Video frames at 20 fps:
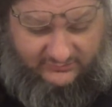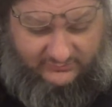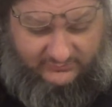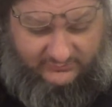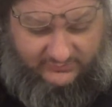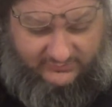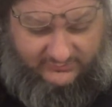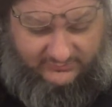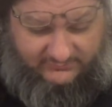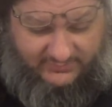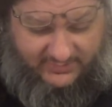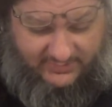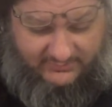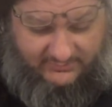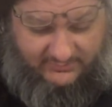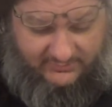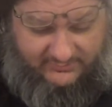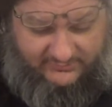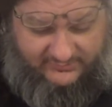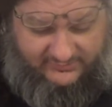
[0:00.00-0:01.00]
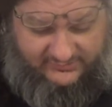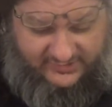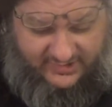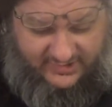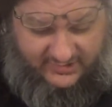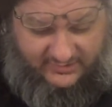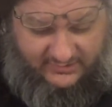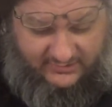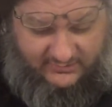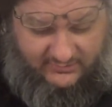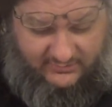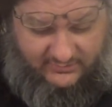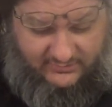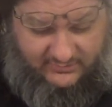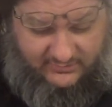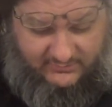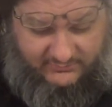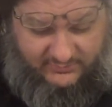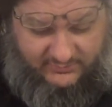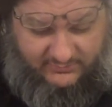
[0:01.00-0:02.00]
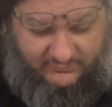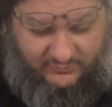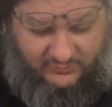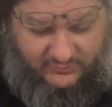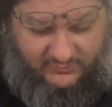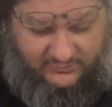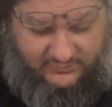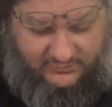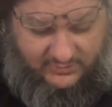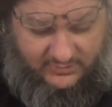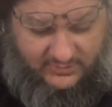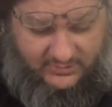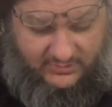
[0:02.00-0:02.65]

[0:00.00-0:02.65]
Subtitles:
you may use a second bookmark.